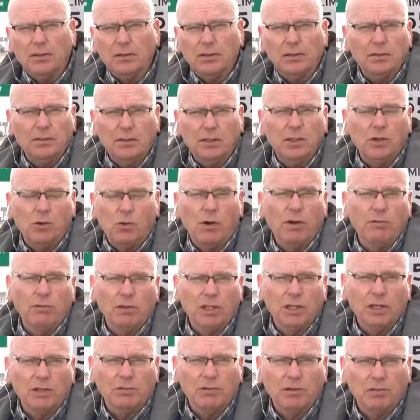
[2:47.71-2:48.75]
the
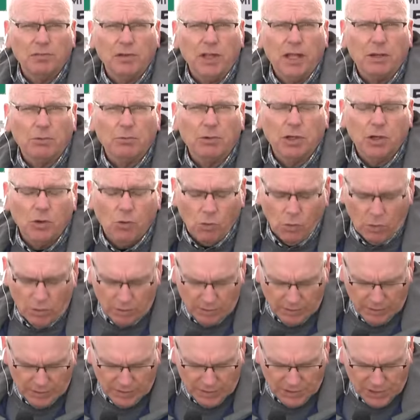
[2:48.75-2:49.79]
equivalent of a flight
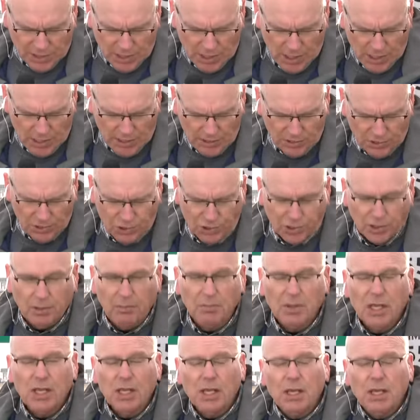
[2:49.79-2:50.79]
recorder that's on the ship.